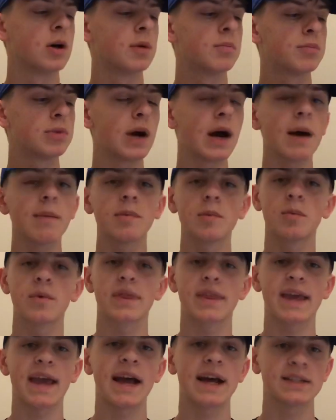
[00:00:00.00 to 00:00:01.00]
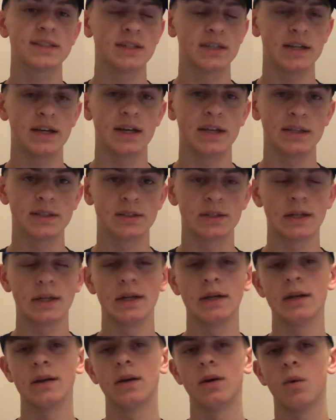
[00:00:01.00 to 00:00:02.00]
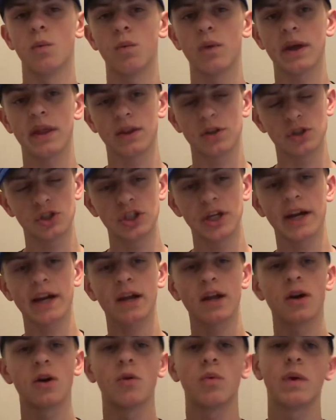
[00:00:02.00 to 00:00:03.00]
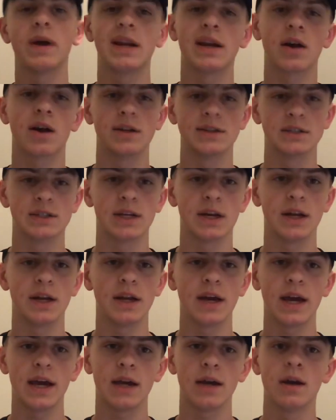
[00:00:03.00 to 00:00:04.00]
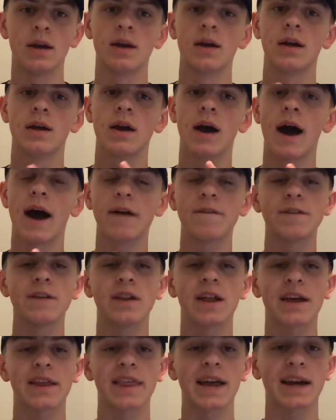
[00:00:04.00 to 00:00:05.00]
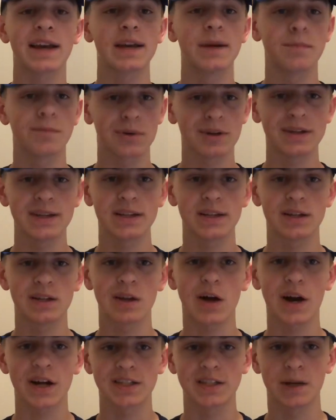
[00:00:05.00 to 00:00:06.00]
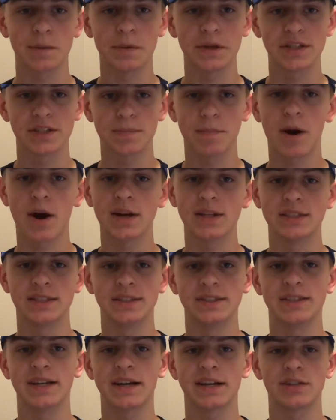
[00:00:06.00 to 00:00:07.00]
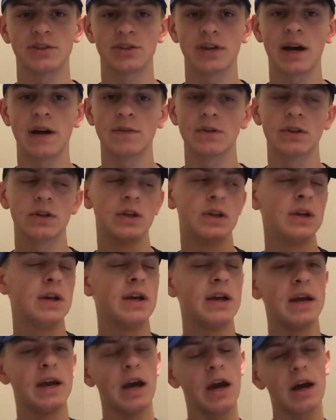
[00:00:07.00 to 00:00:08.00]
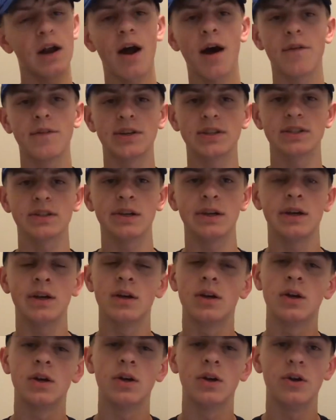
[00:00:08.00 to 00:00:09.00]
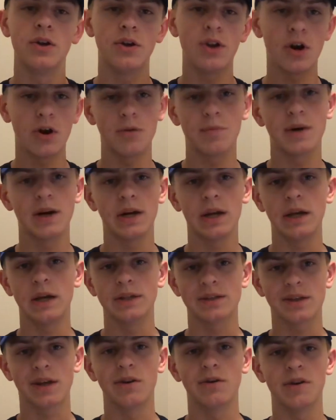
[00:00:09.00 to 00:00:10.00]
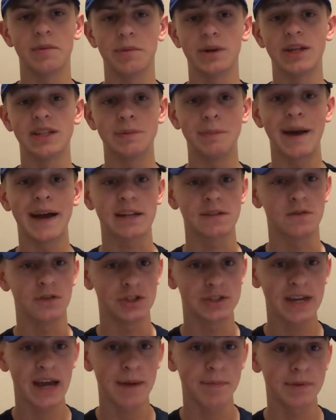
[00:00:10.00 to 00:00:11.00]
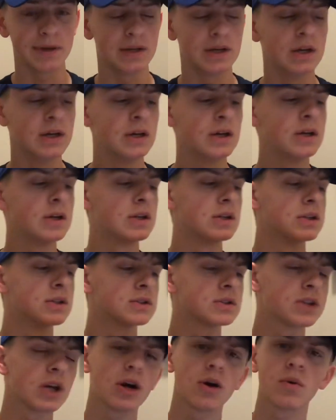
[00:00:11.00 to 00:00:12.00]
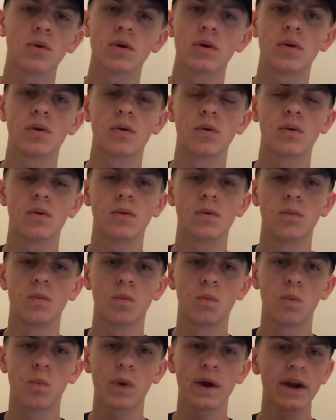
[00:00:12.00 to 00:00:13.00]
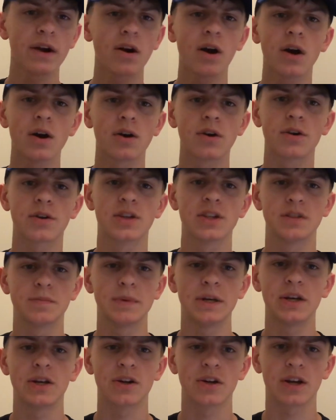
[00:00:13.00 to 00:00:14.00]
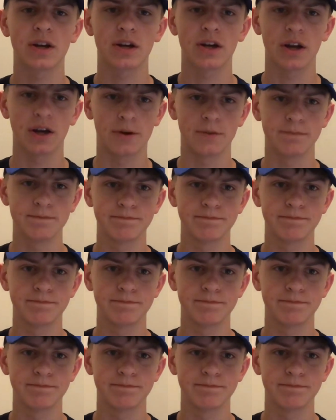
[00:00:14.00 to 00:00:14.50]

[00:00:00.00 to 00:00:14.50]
Problem with Gasly is, with Checo winning on Sunday, I feel like that completely locks up his spot as the second driver, and obviously nobody is going to replace Max Verstappen. So where on earth is Pierre going to go?